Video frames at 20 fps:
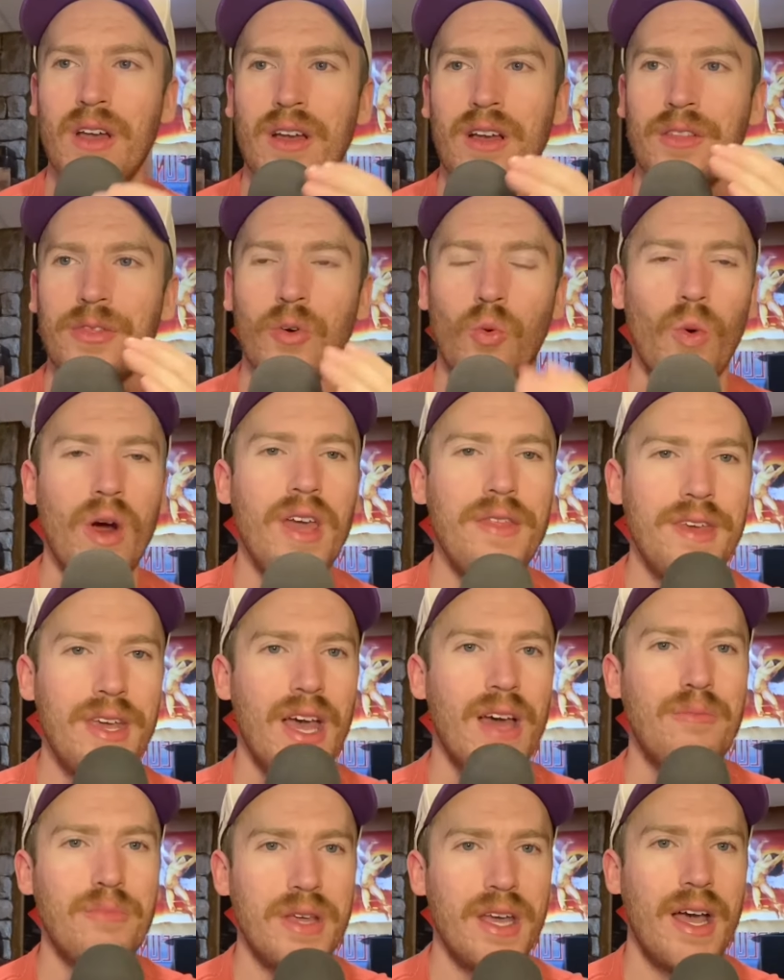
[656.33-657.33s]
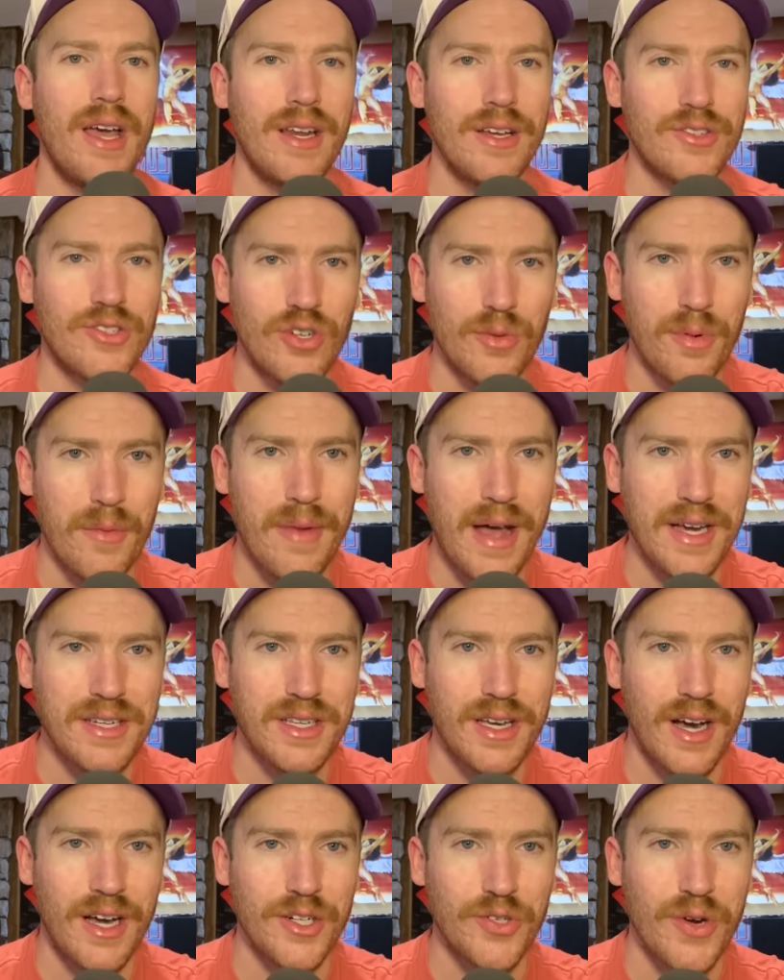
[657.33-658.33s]
the way the NBA does Supermax
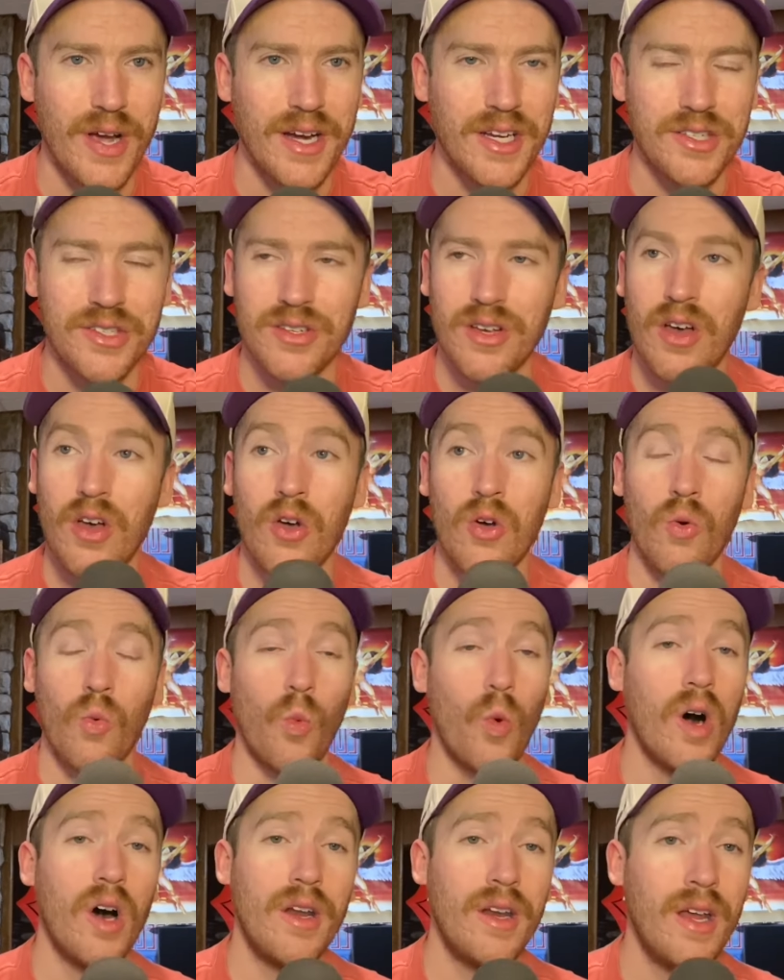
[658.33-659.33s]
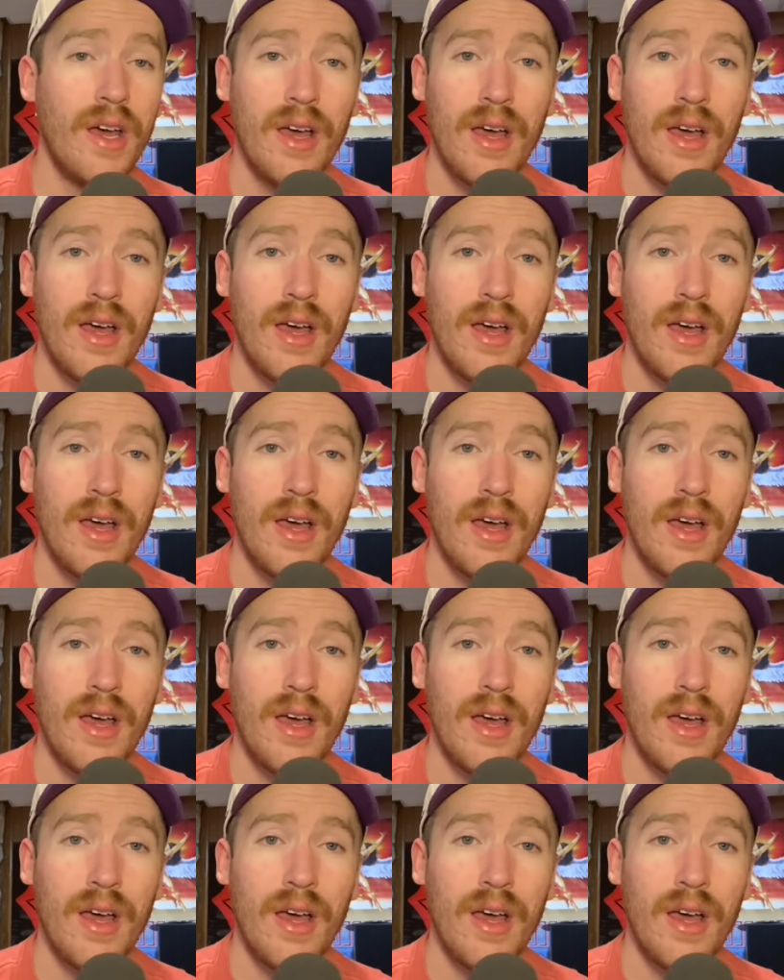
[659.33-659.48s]
contracts, one,